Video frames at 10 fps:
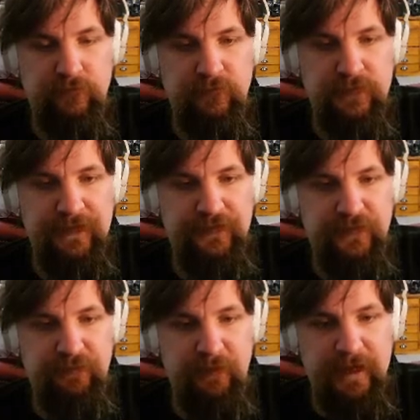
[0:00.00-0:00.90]
That's
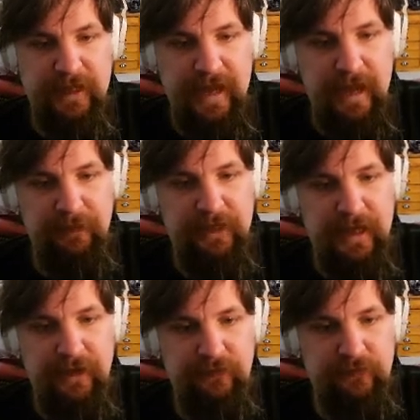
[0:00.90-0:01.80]
just my cat,
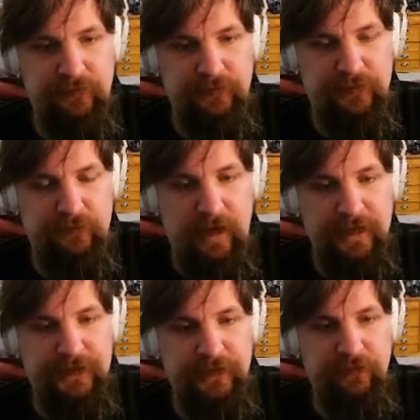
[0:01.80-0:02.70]
McGonagall,
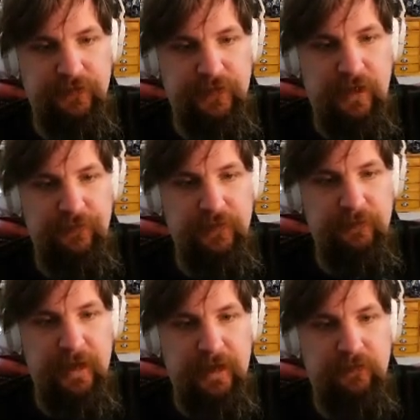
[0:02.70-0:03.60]
scratching herself in the
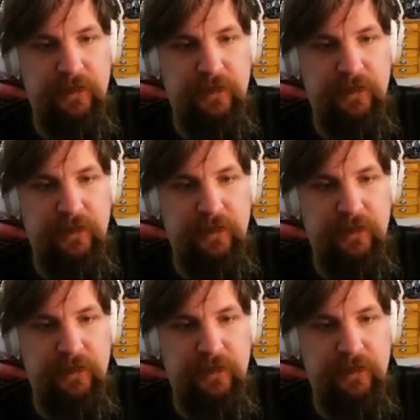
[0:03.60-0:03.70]
background.